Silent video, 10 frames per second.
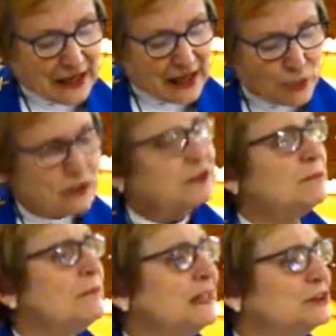he was
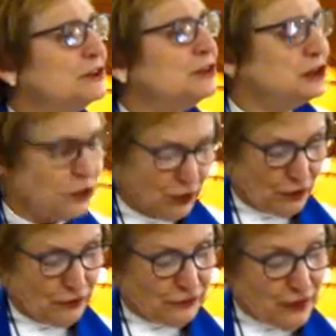a messenger
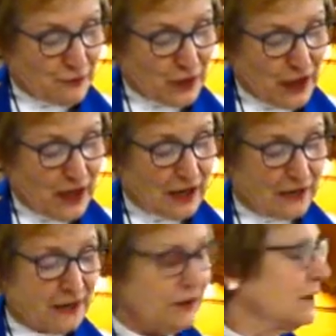from God,